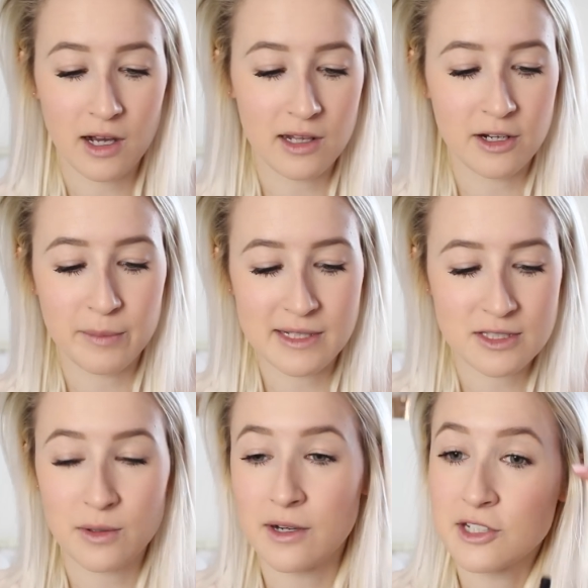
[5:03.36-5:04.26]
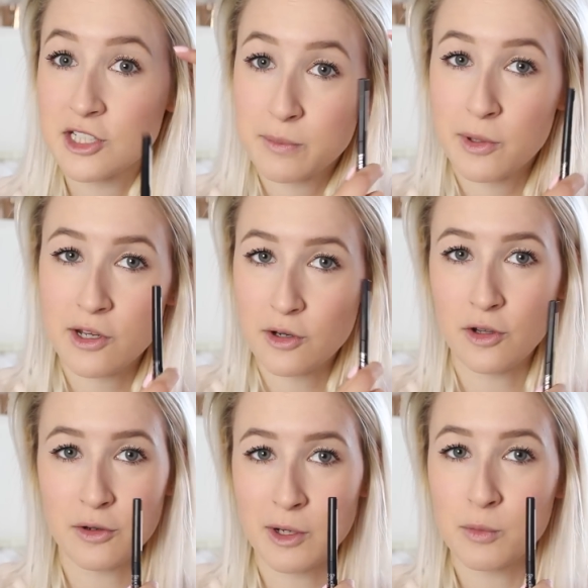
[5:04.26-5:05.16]
eyeliner pencil and I'd just put it
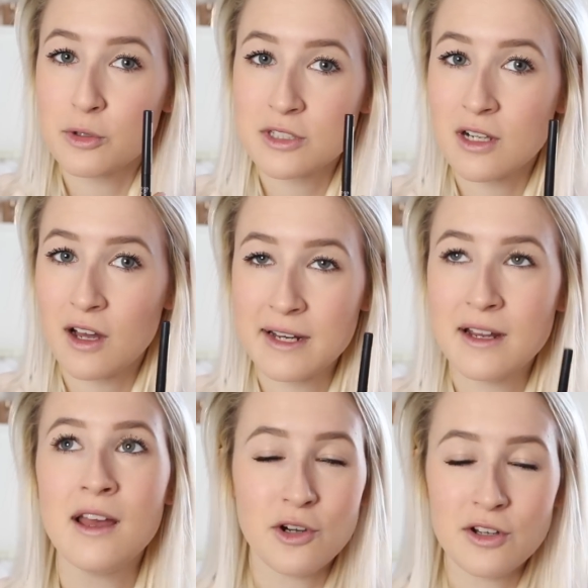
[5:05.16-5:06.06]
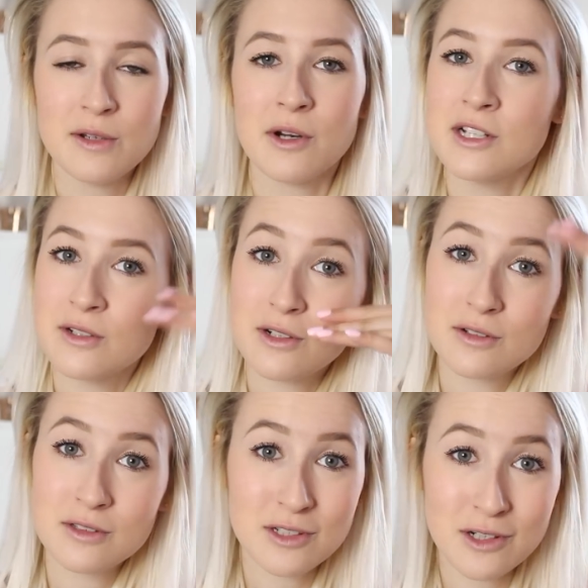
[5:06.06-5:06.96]
along my waterline. Not only would I do it
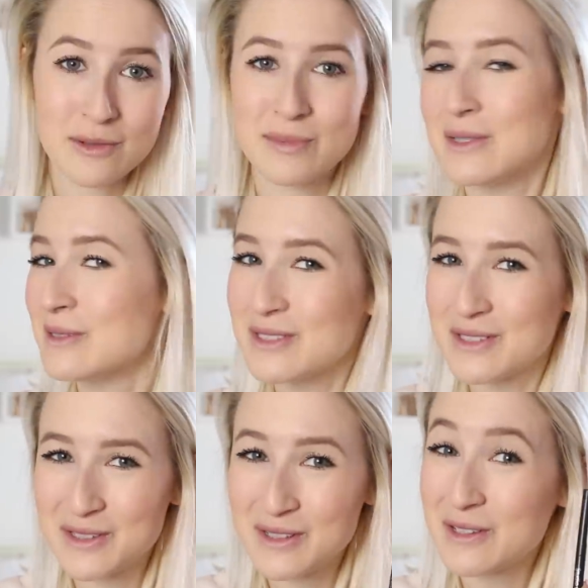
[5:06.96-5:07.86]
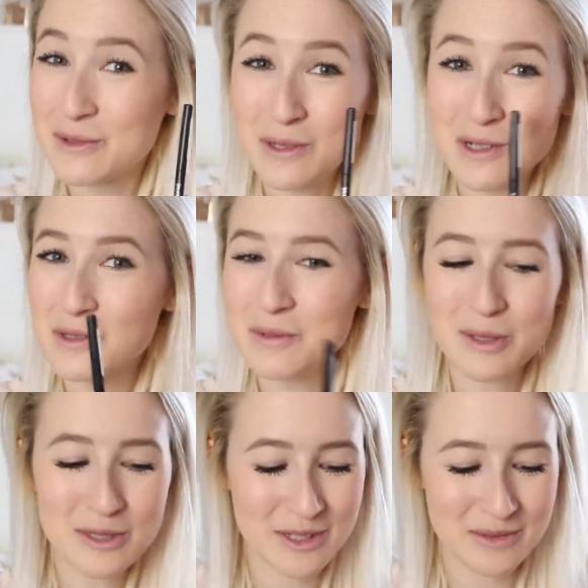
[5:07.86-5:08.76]
along the top, but I'd also do it all along the
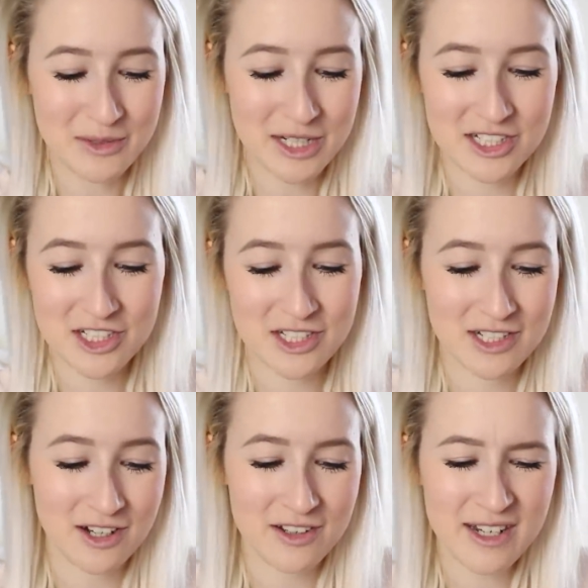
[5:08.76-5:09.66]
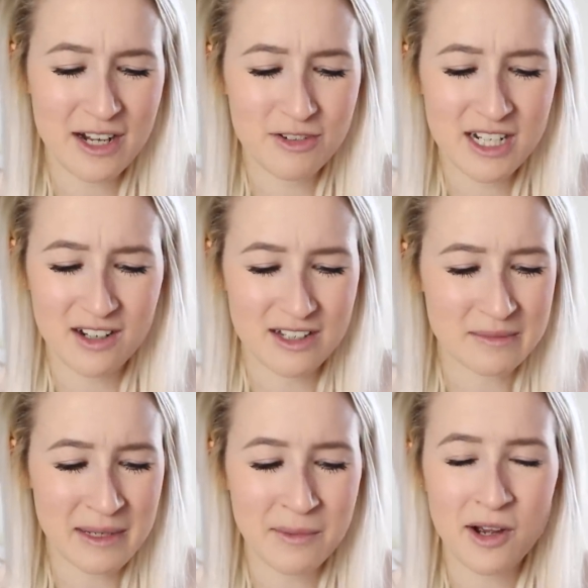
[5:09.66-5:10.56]
bottom, which I now
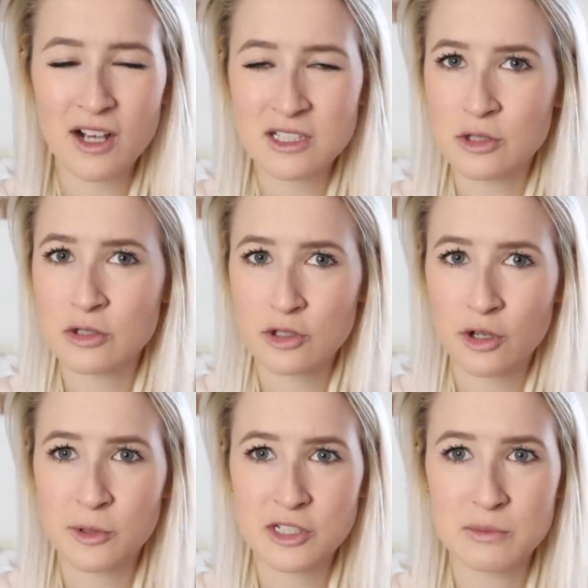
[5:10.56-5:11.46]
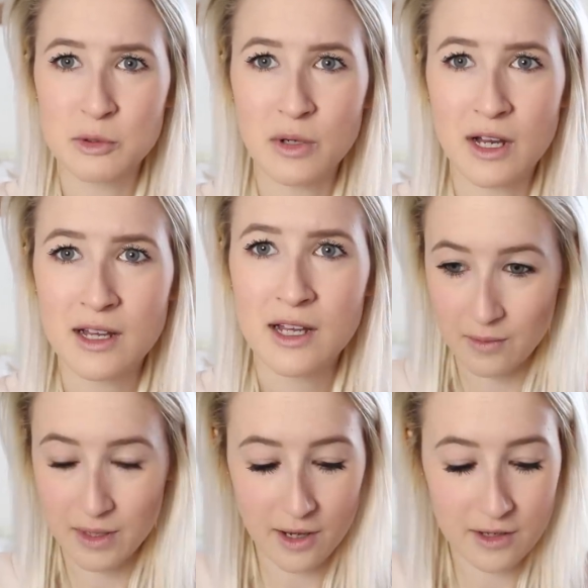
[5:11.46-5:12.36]
realise made my eyes look so much smaller.
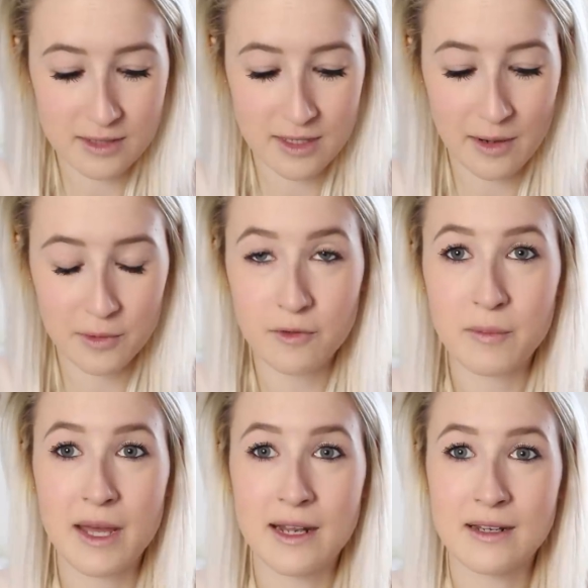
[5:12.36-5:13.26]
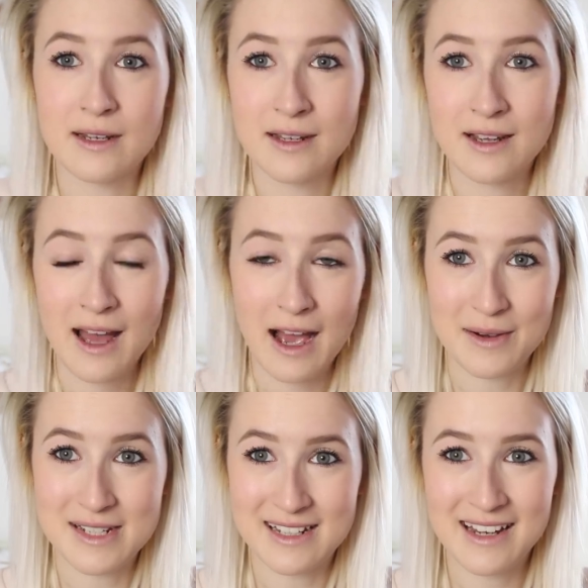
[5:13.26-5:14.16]
There we go, so that would have been how
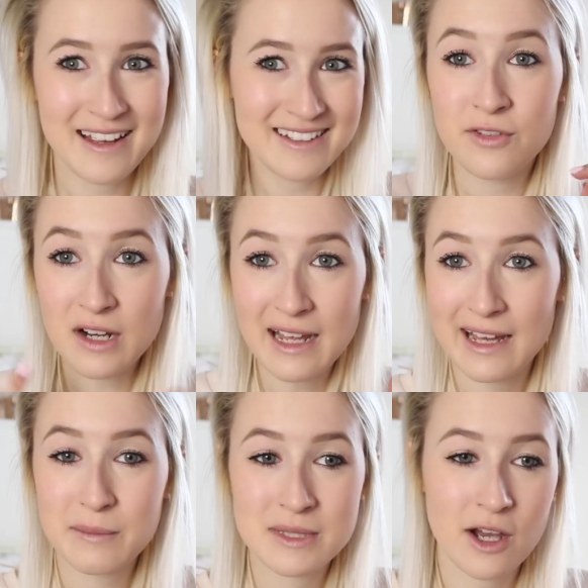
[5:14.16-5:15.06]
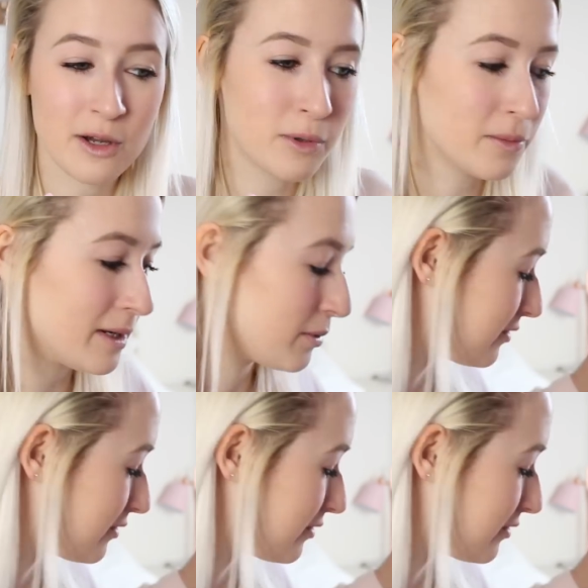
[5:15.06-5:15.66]
I did it. For lips, I probably